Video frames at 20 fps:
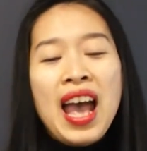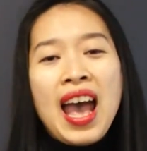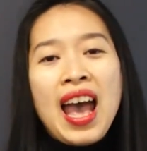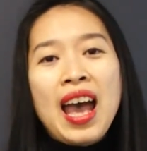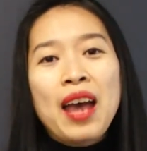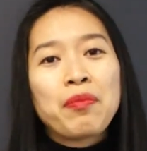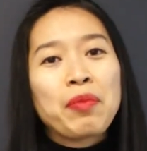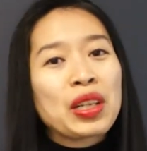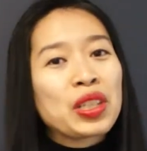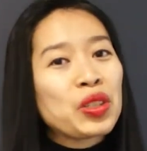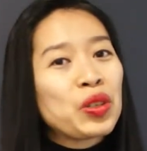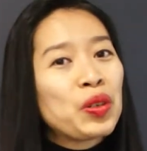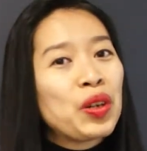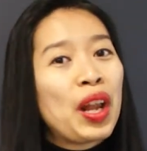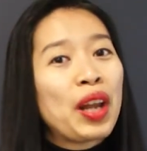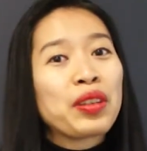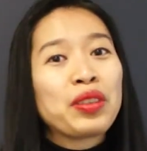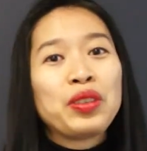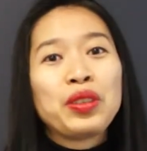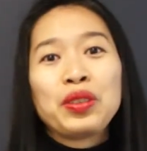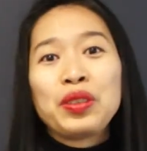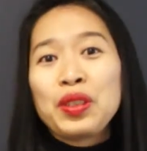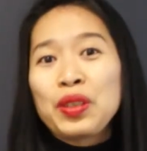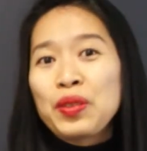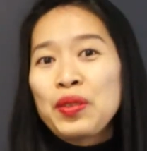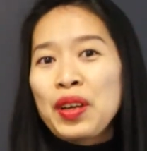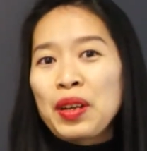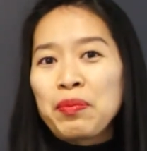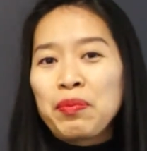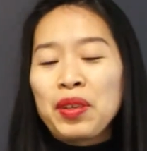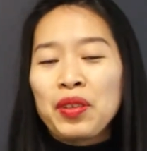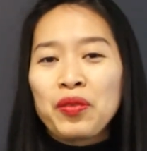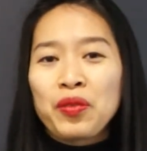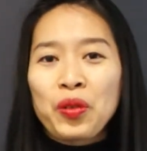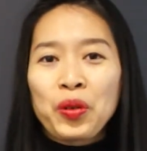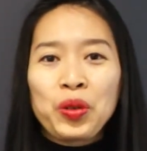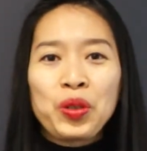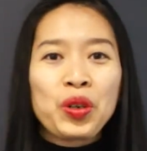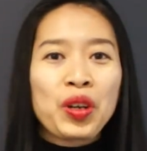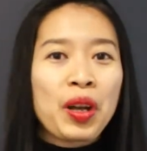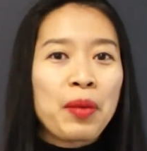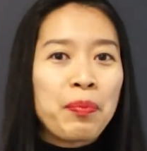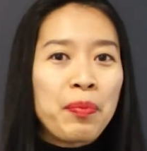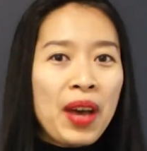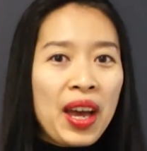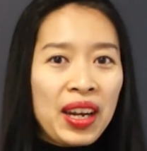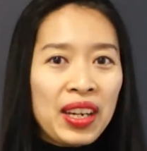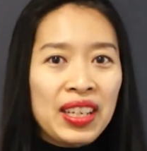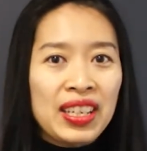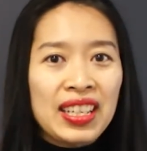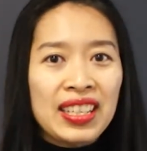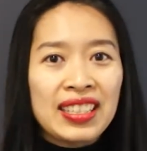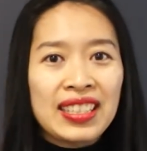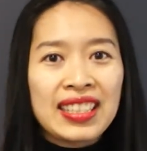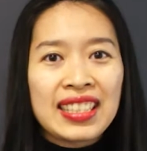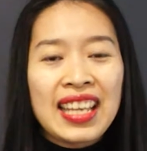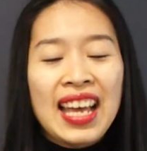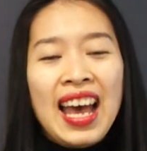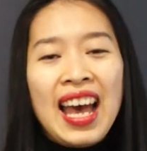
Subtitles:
and make sure that you do it before your competitors.